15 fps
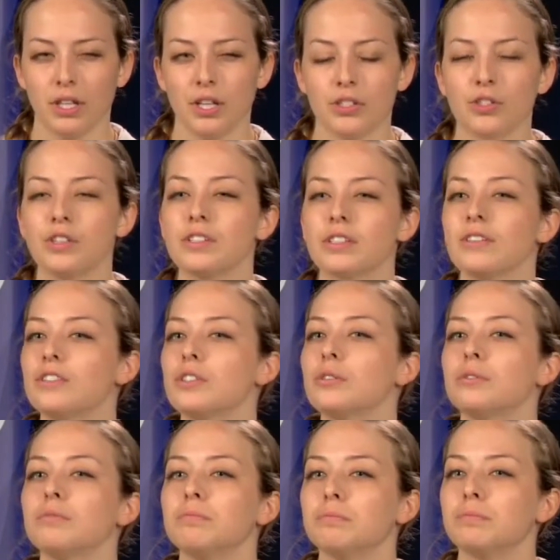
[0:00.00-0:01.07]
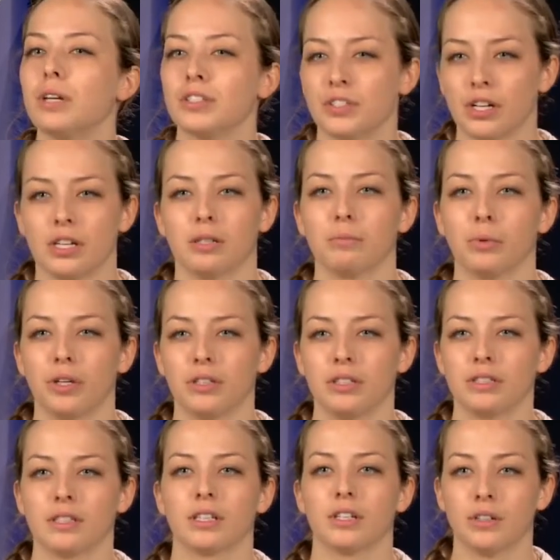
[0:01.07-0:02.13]
So this gives you a starting point.
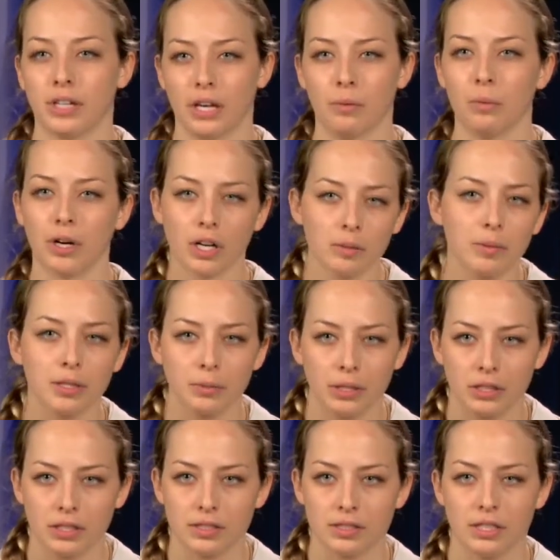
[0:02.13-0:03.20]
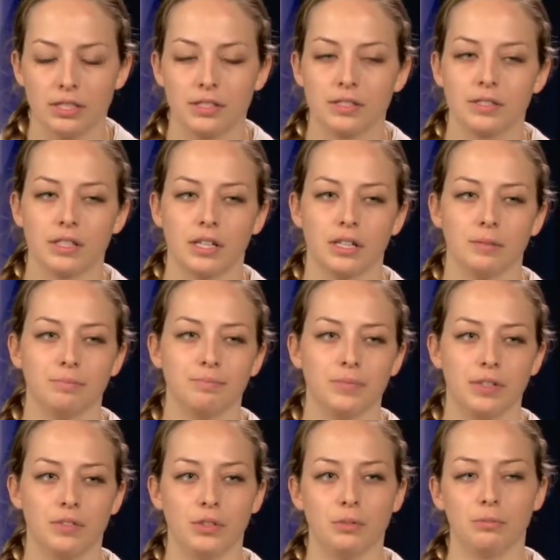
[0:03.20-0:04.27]
It's like, okay, where are my weaknesses?
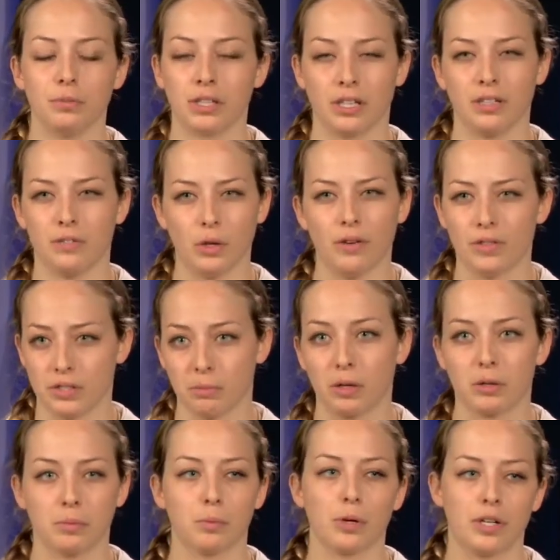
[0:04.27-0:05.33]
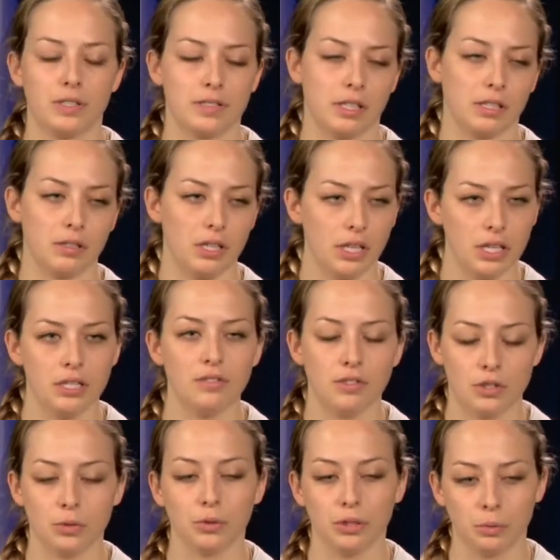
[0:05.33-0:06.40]
If you have a smart report, it's like
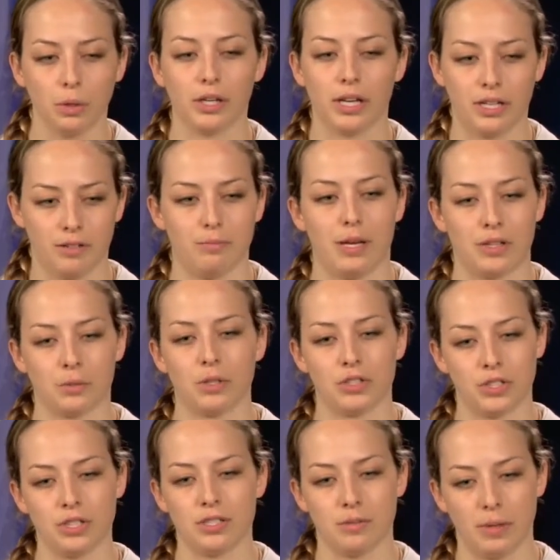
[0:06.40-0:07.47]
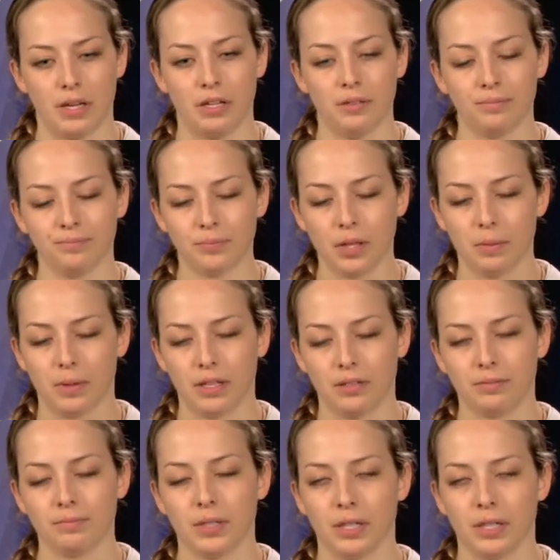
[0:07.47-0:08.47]
individually what kind of math questions am I